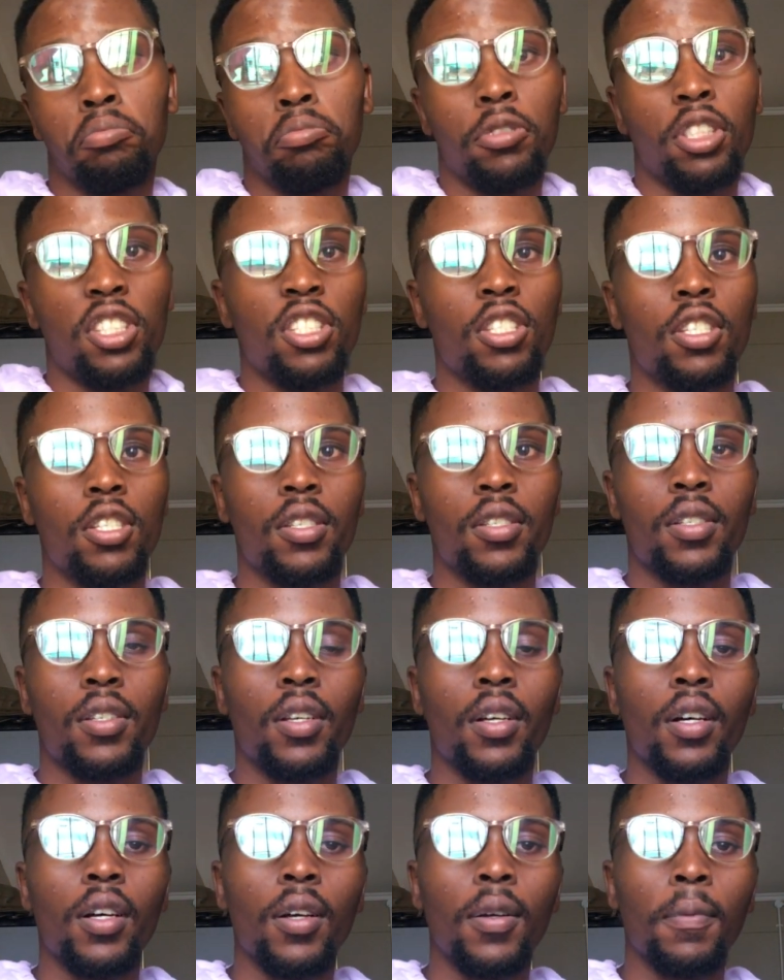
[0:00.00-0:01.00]
This
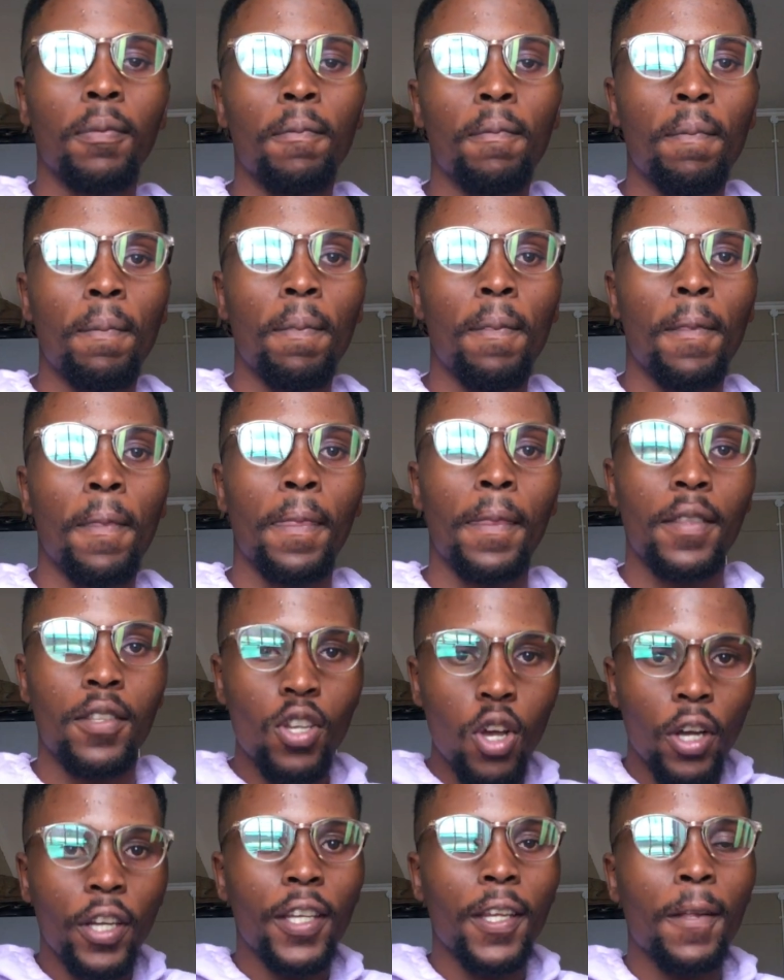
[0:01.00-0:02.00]

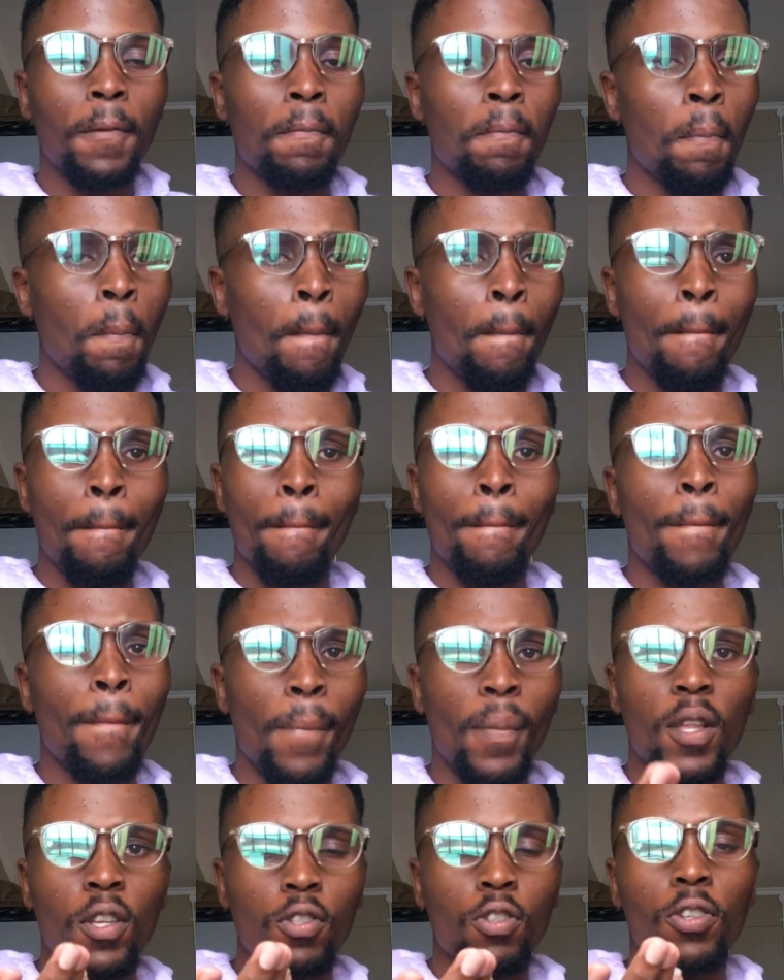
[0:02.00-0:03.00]
talking
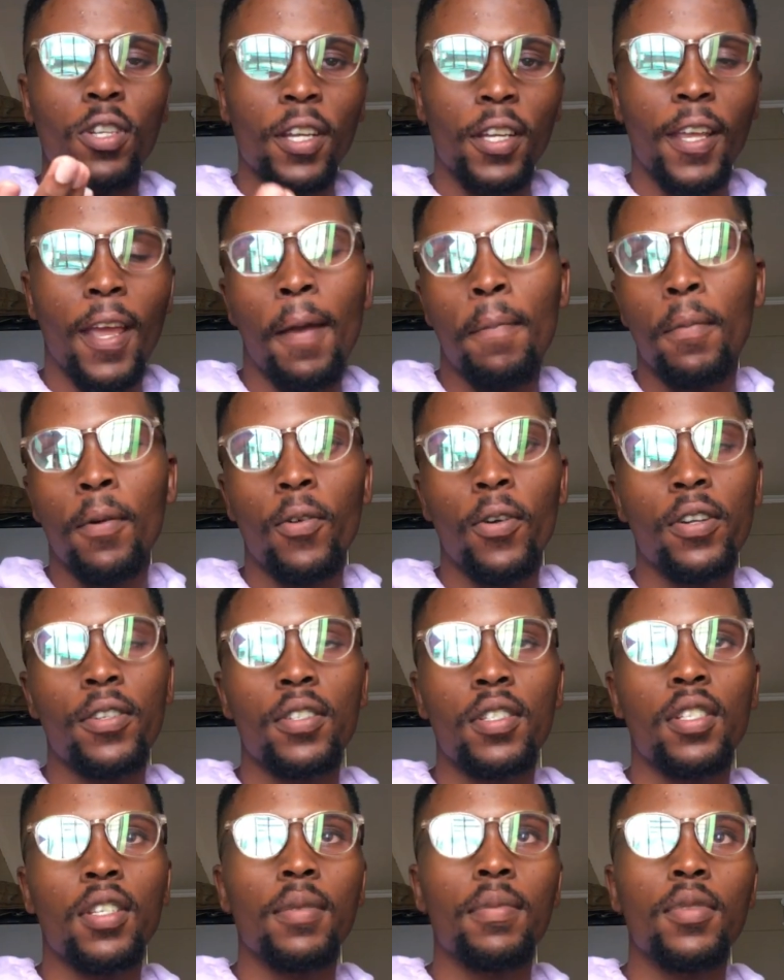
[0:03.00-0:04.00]
to the camera
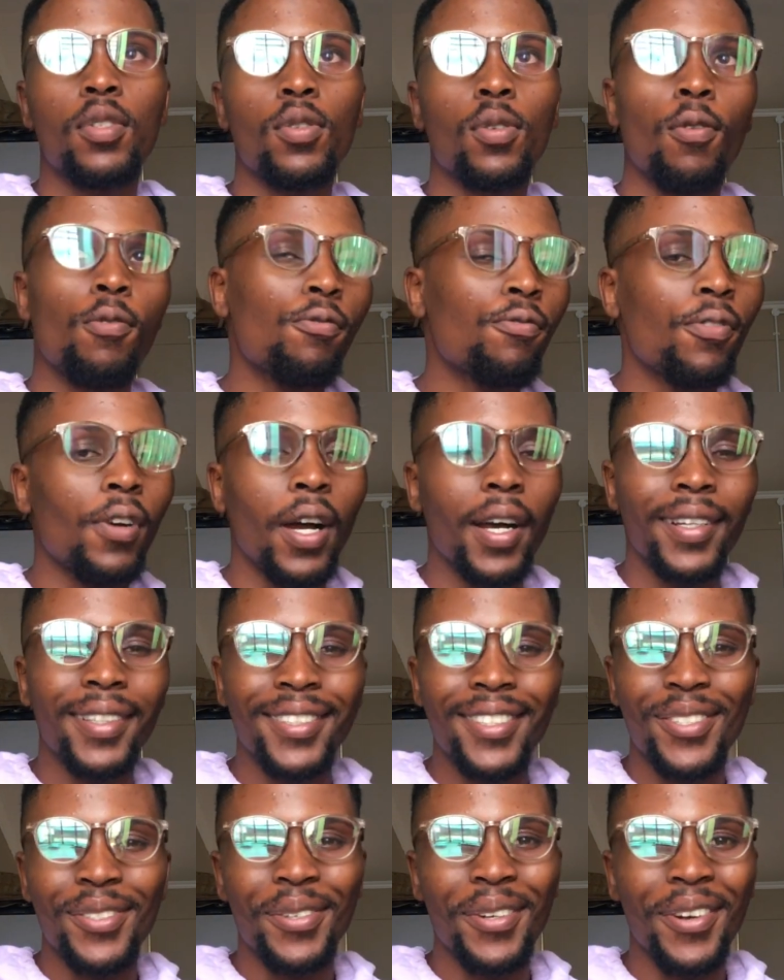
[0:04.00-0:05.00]
seems so
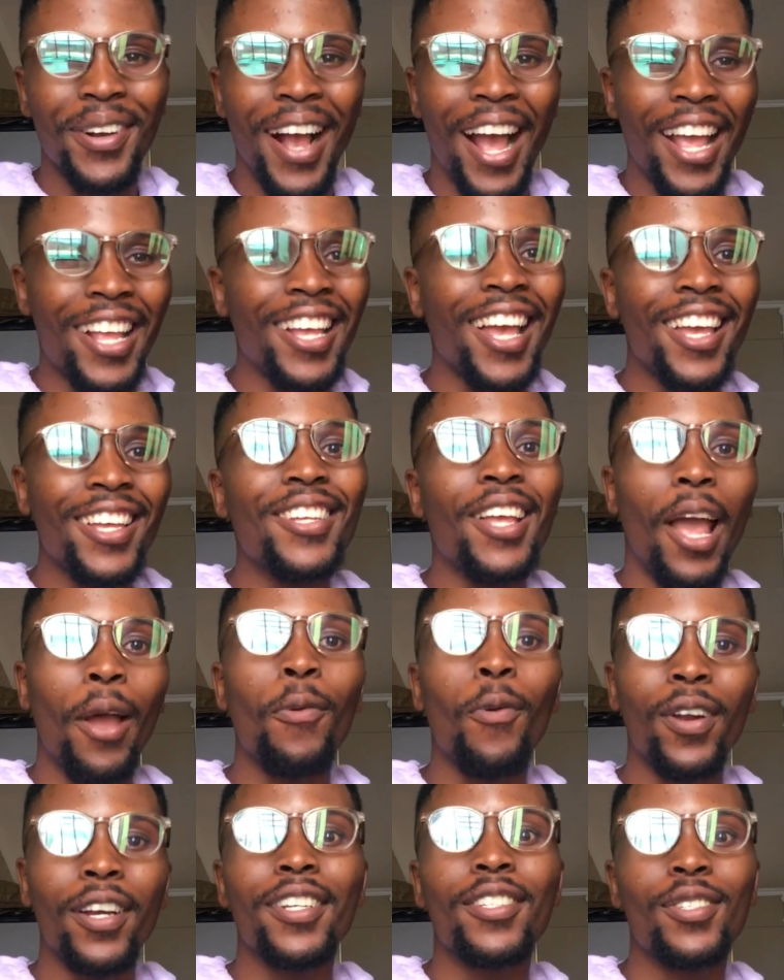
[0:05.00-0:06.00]
fun, so I
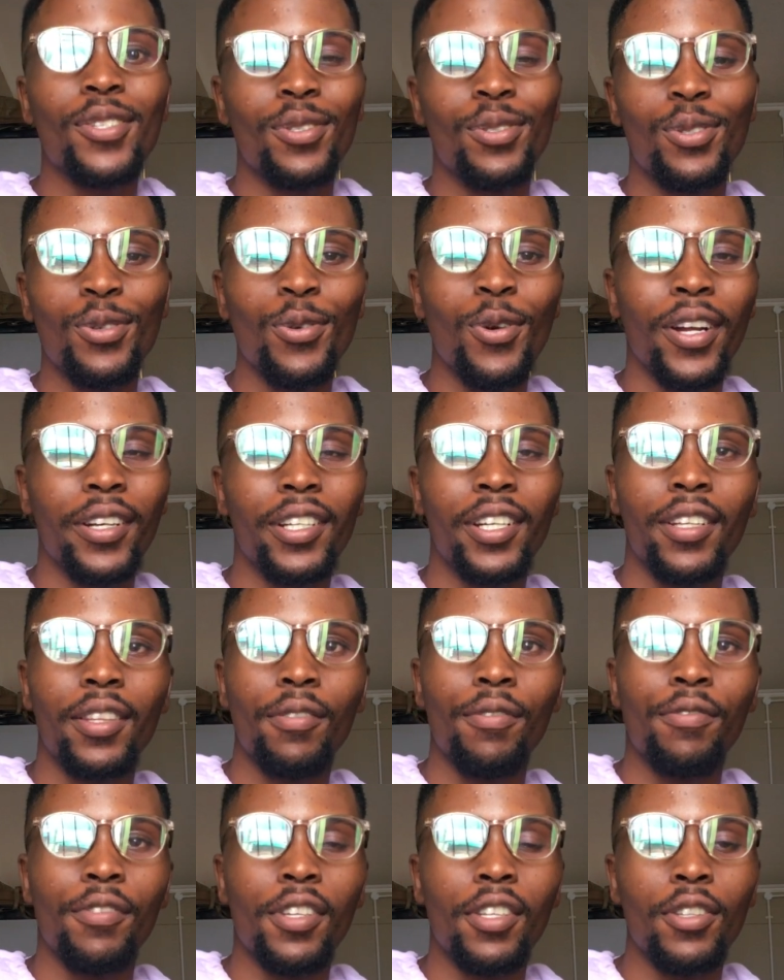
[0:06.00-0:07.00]
wanted to do another
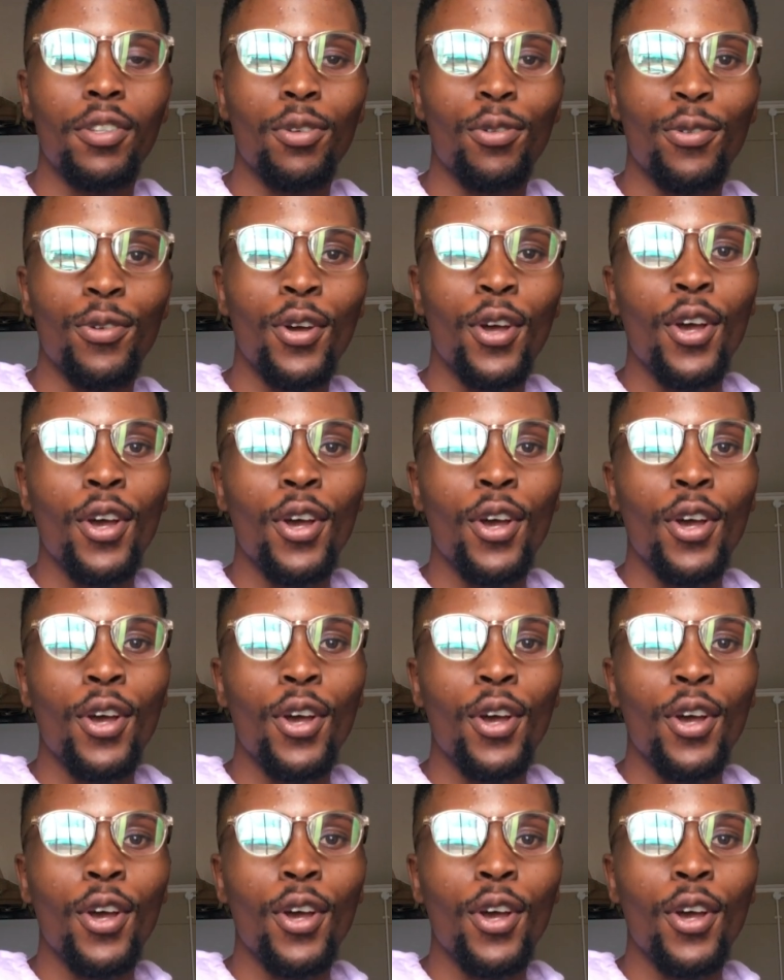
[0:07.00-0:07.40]
video.